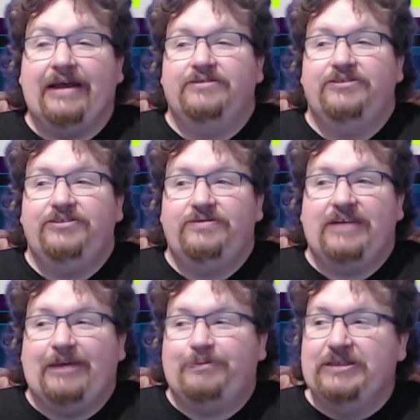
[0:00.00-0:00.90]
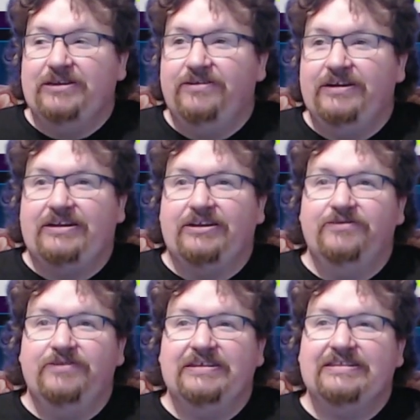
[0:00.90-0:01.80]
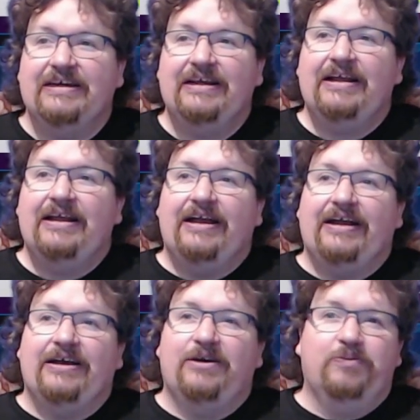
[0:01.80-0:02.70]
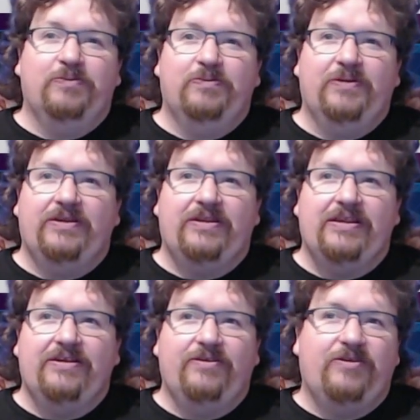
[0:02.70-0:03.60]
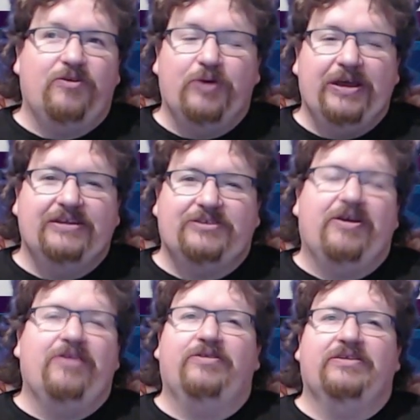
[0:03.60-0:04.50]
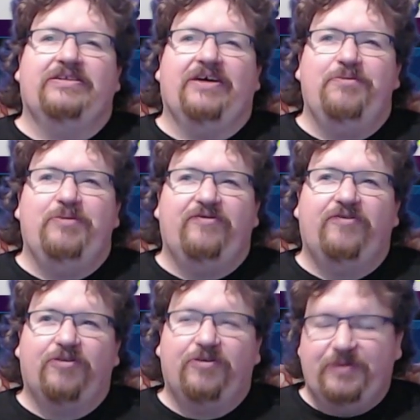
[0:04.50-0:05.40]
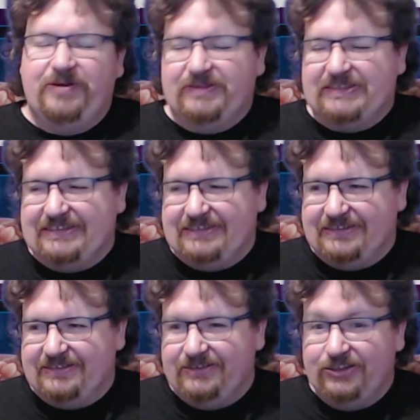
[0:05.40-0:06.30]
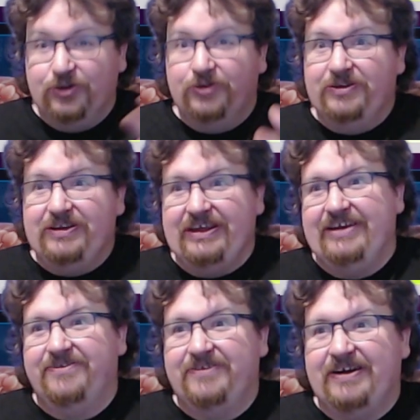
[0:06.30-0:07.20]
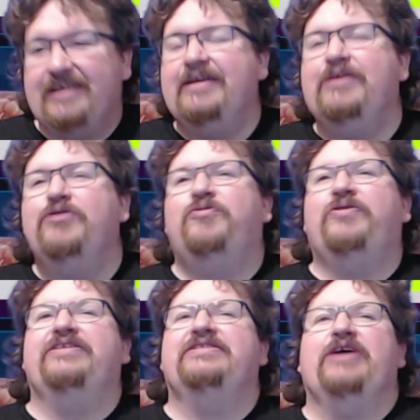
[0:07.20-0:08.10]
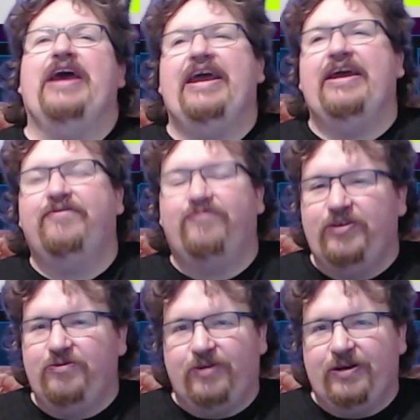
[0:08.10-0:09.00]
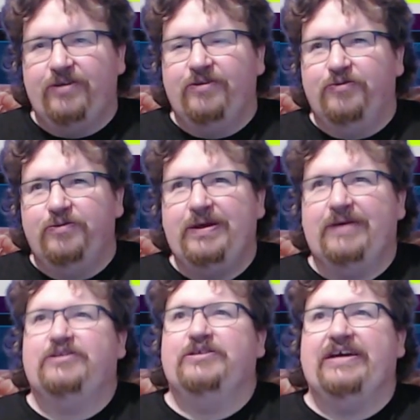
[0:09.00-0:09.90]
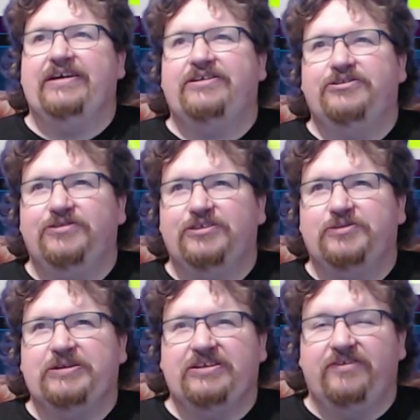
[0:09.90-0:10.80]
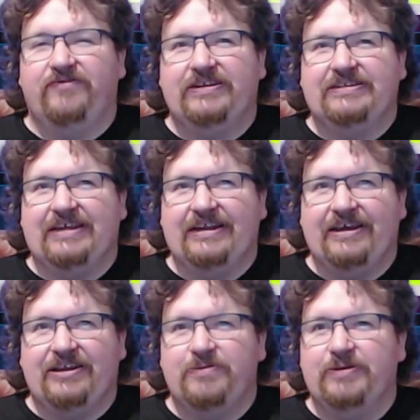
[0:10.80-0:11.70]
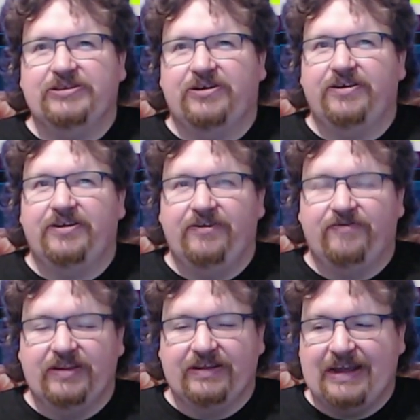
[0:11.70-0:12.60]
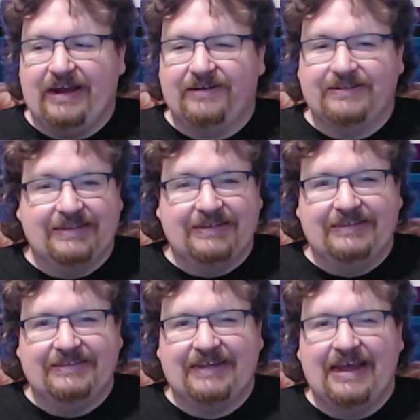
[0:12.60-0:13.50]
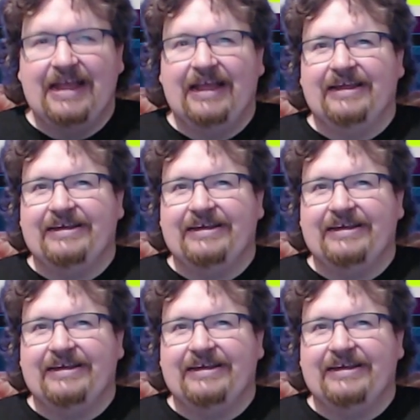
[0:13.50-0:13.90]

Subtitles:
yeah, absolutely clueless. The way this ran all the time before, when it was in the good era, was everyone would be able to get through those special events and get the majority of the cars at least.